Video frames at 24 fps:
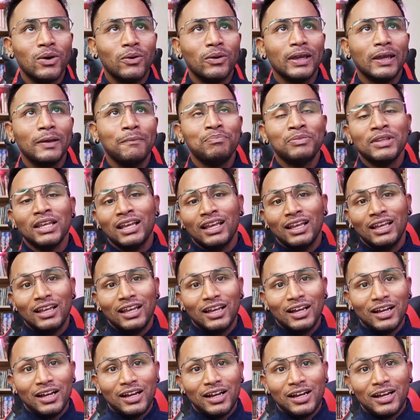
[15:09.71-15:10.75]

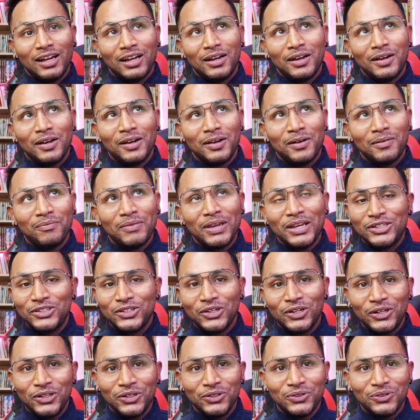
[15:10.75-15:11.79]
Okay, make
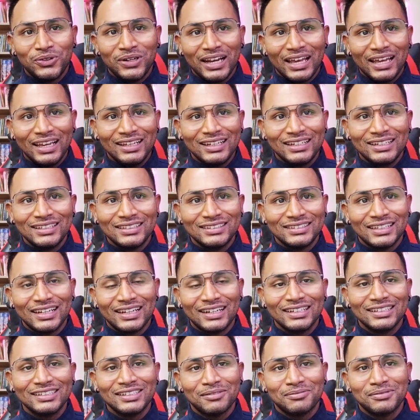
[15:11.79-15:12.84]
sure you like,
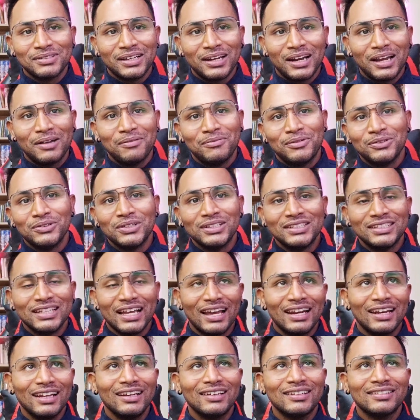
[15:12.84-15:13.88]
share, and subscribe to the
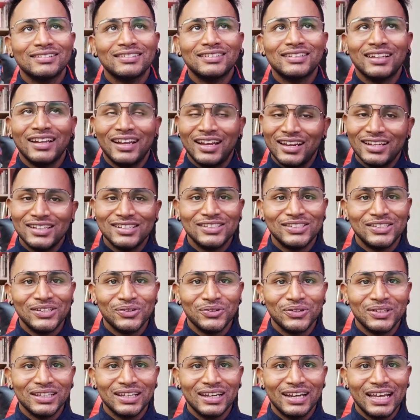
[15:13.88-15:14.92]
channel. And see you
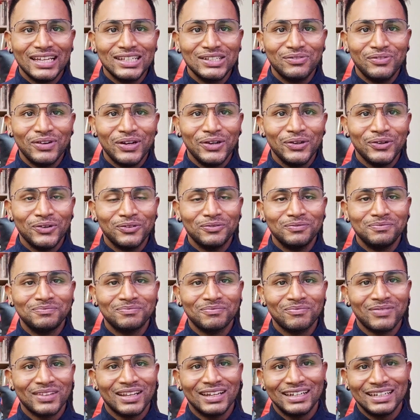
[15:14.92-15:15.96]
in the next video.
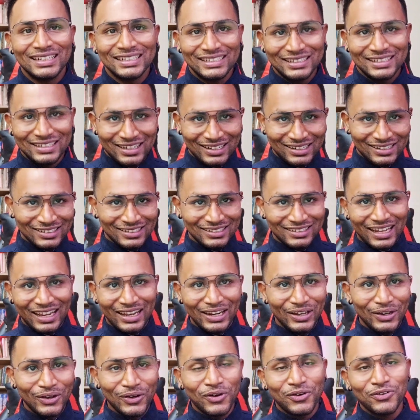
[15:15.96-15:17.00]
Krishna,
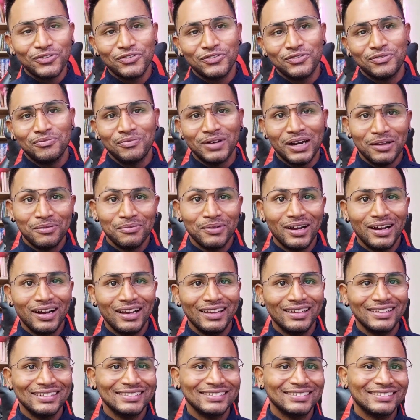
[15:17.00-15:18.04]
signing off. Bye
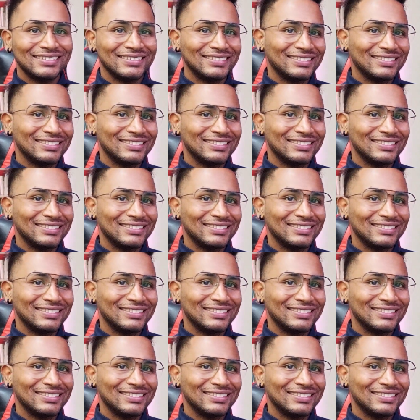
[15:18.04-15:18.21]
bye.